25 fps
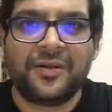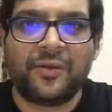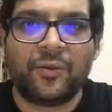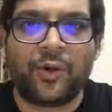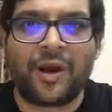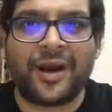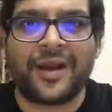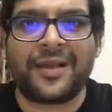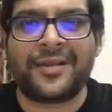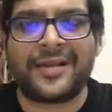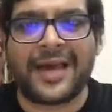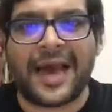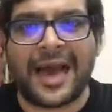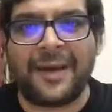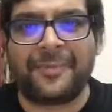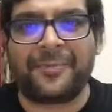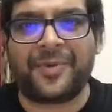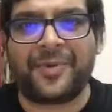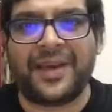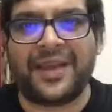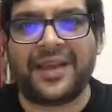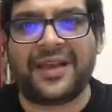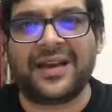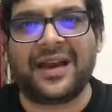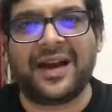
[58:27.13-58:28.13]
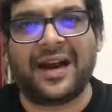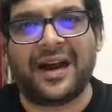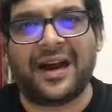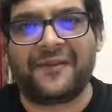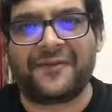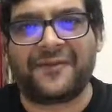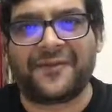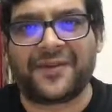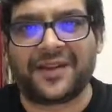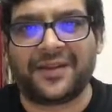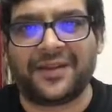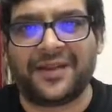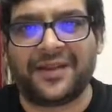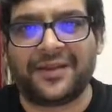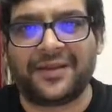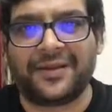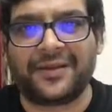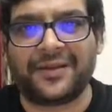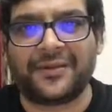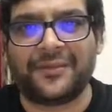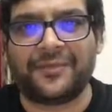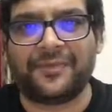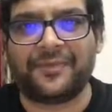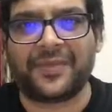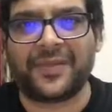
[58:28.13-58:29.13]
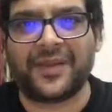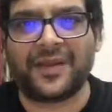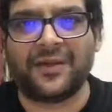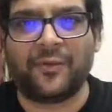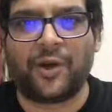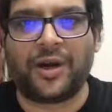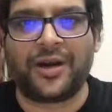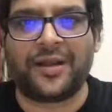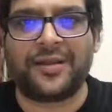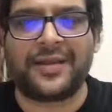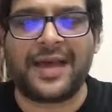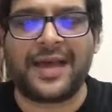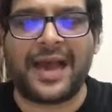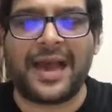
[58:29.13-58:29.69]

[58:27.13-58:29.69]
What is happening after this? 3